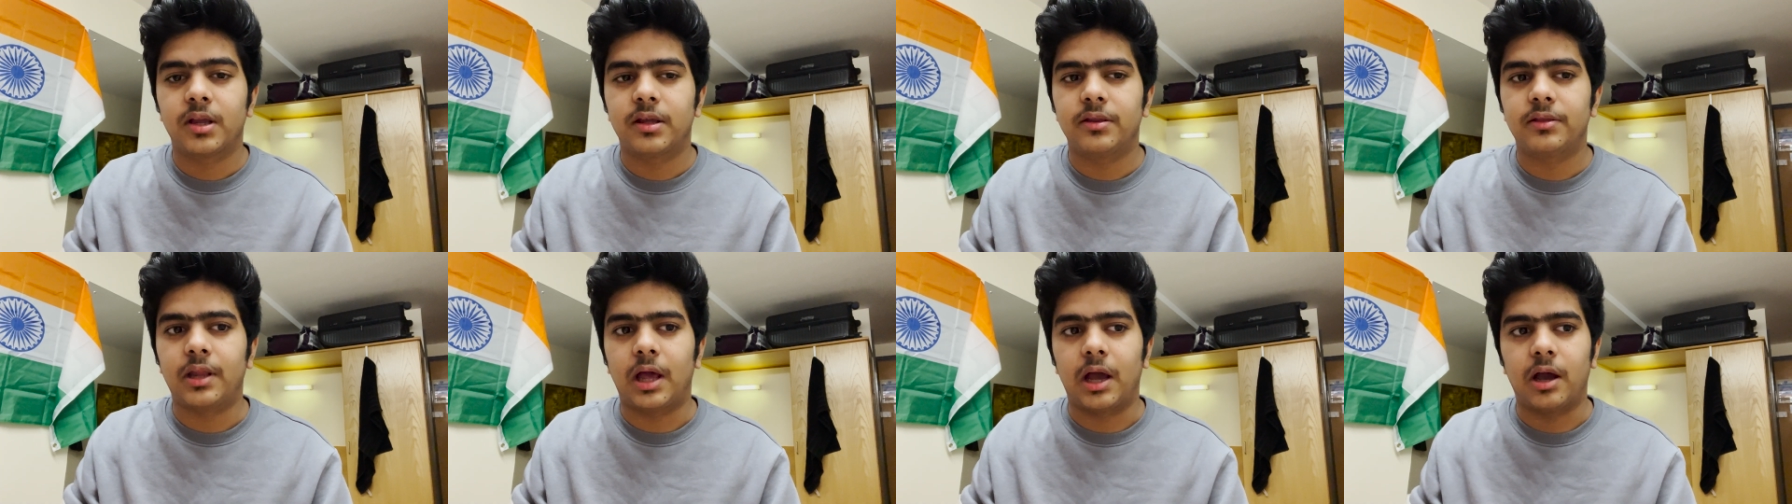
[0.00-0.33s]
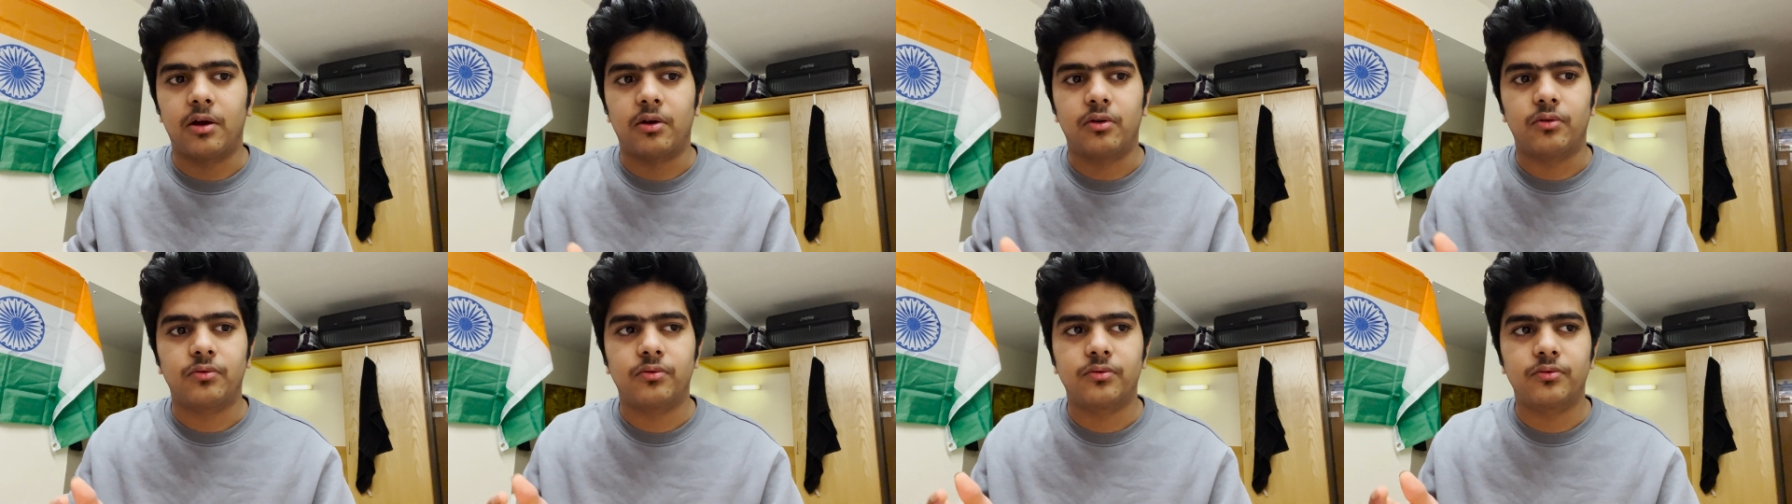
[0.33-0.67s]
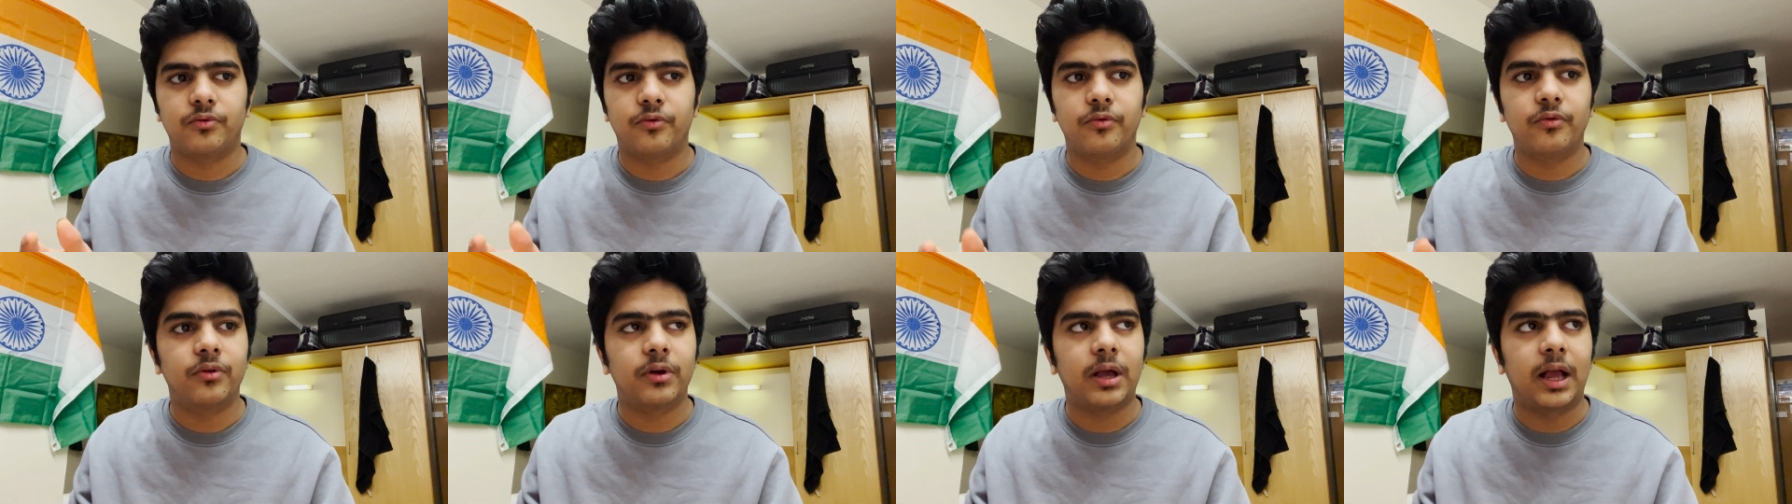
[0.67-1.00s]
Now,
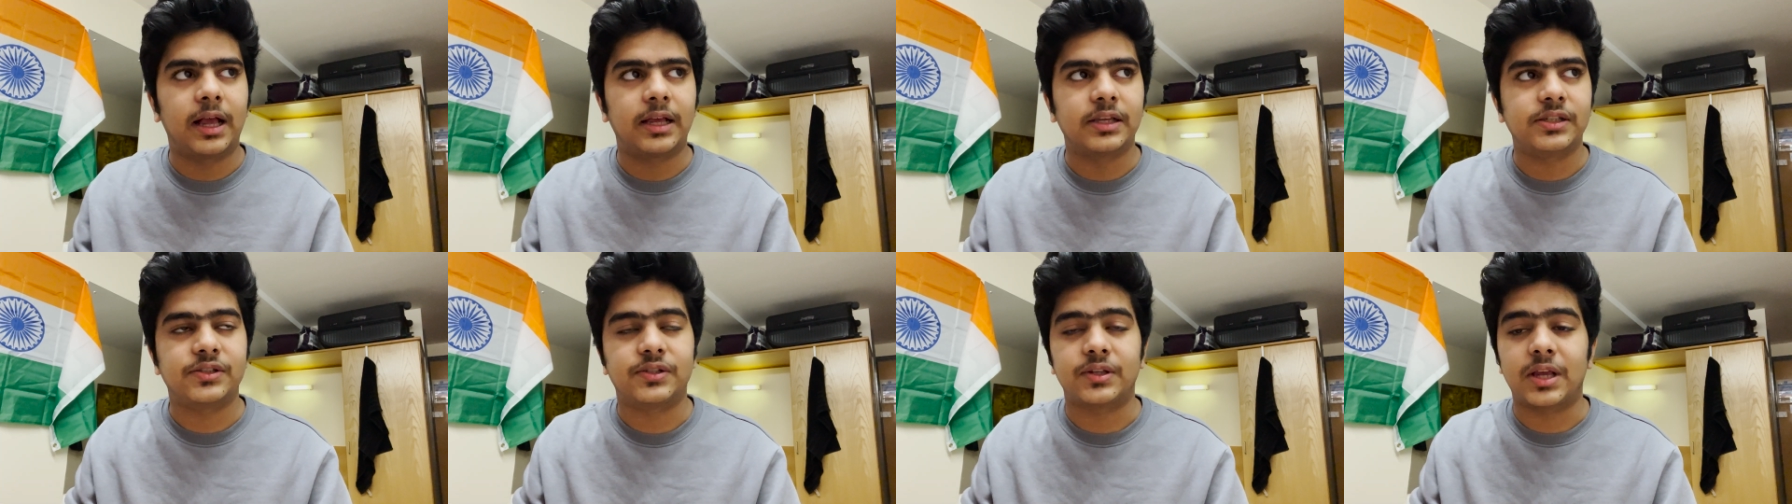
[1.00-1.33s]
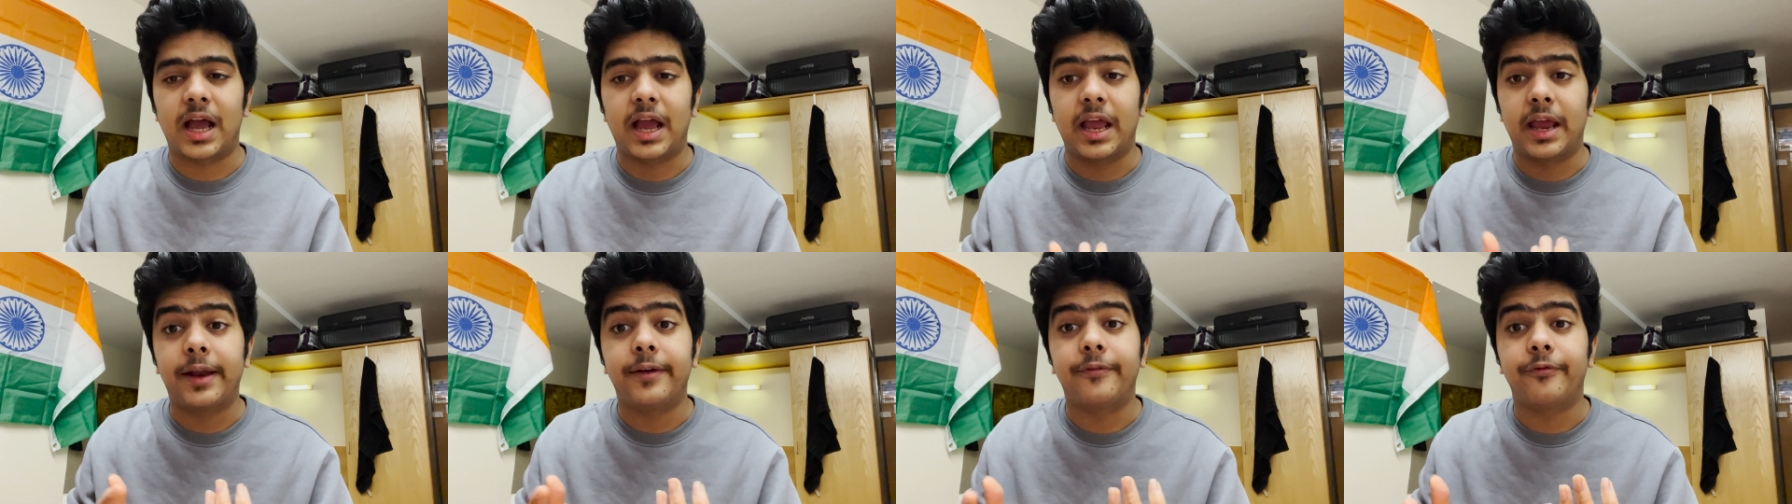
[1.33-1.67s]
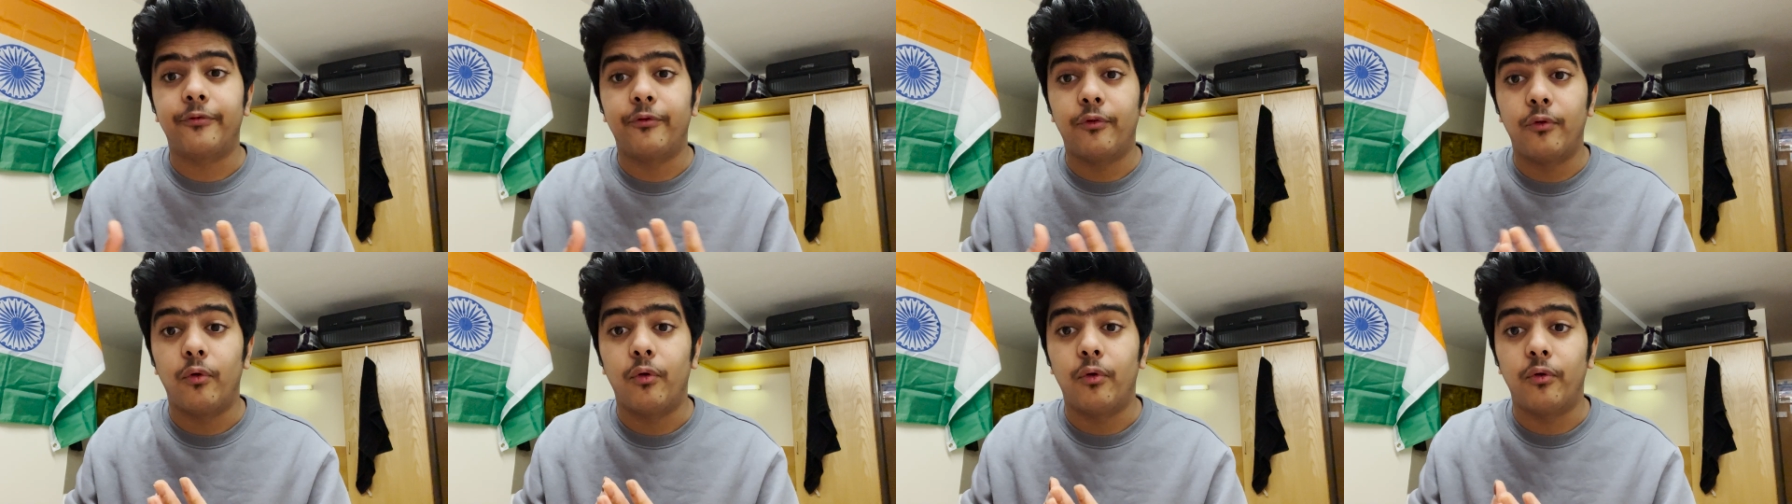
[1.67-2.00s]
as I had
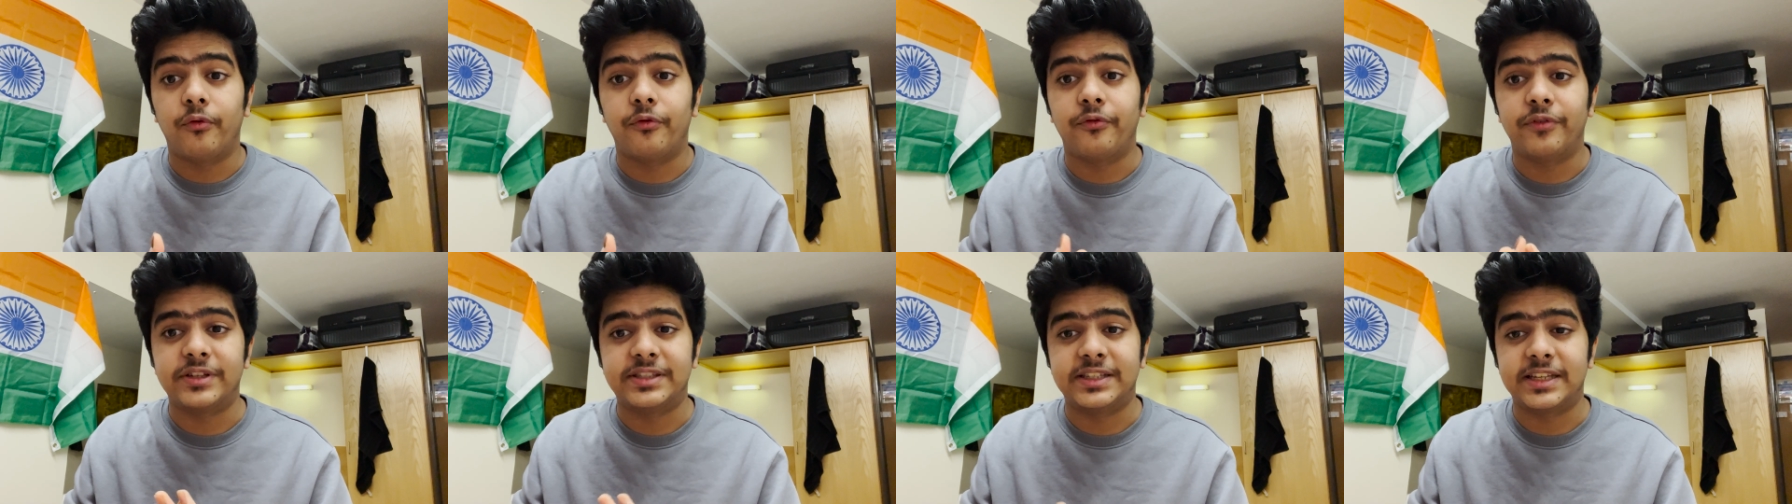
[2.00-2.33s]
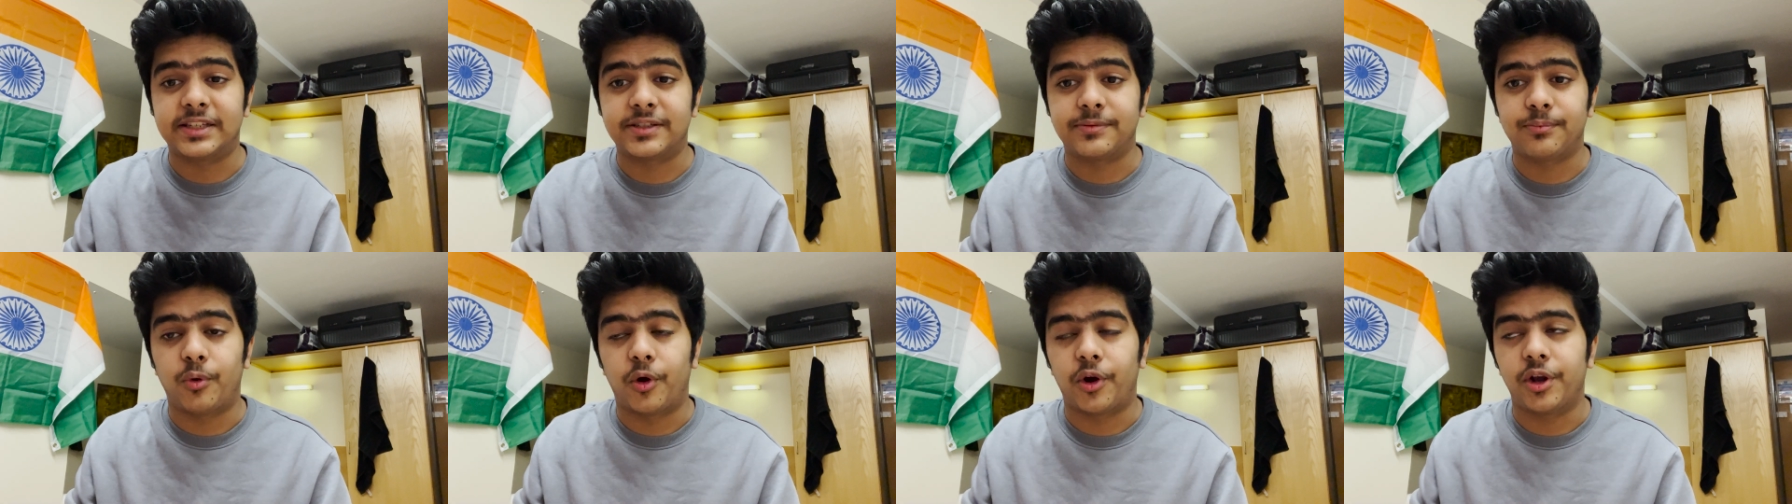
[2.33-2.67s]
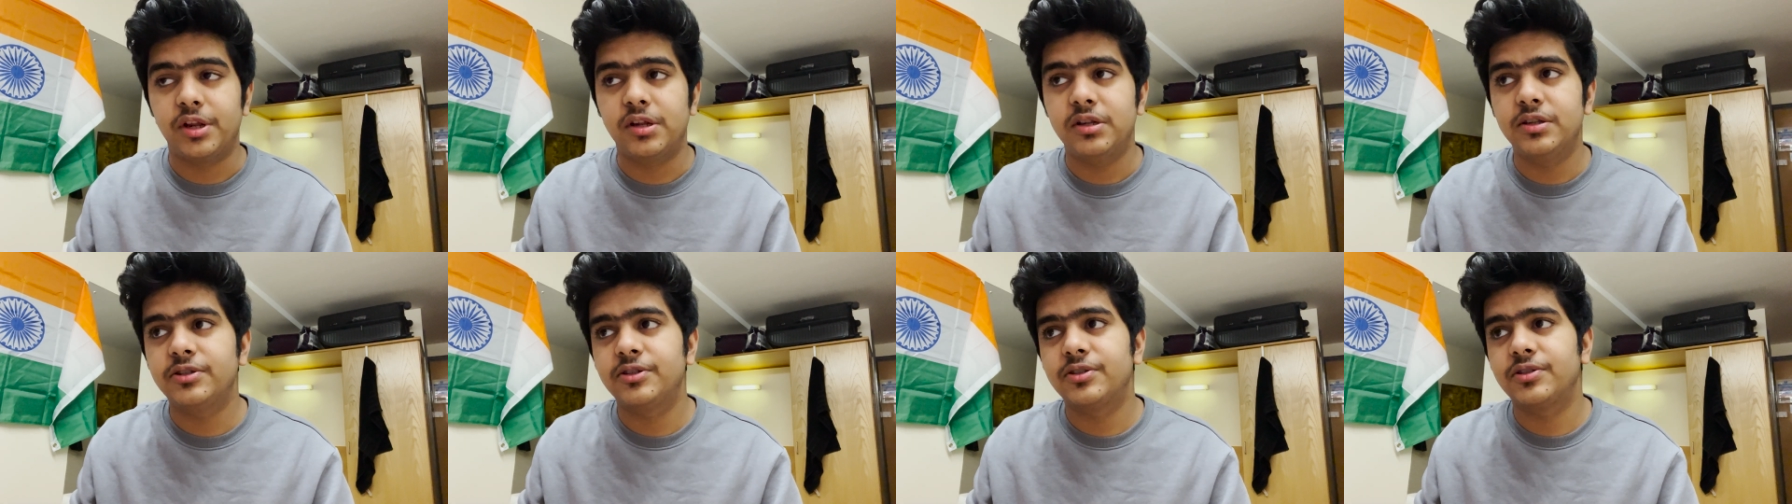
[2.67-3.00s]
4 physics
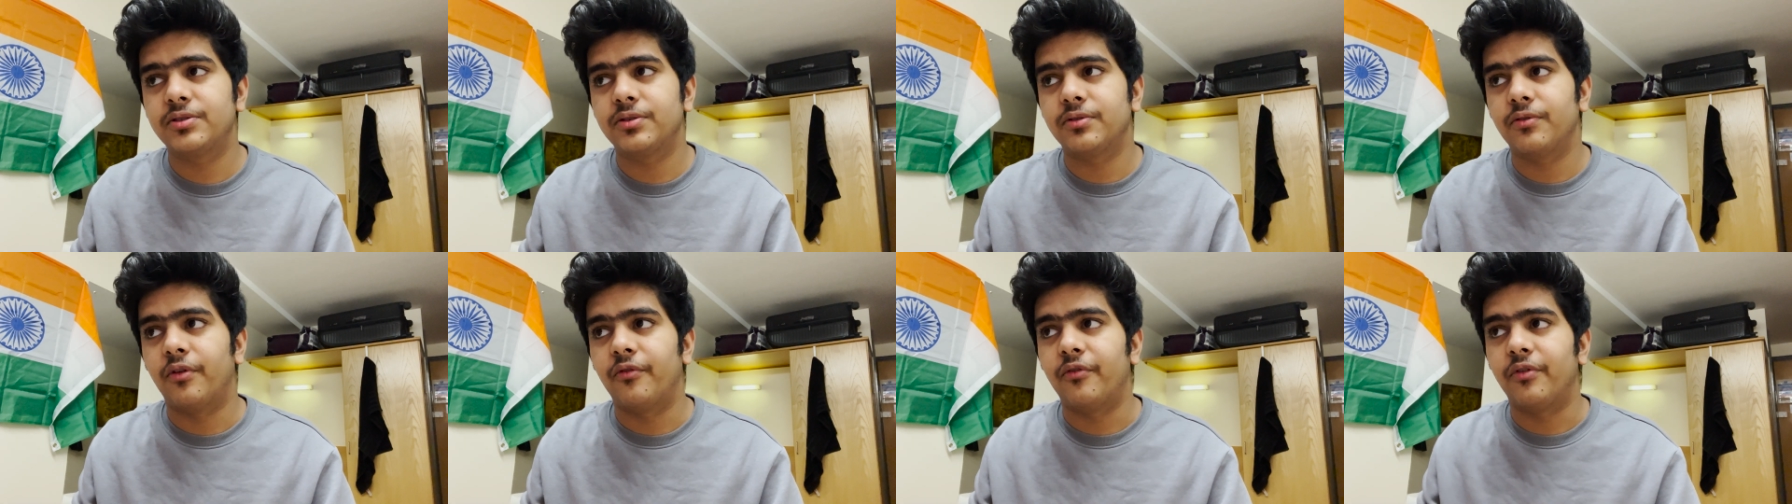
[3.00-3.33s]
modules,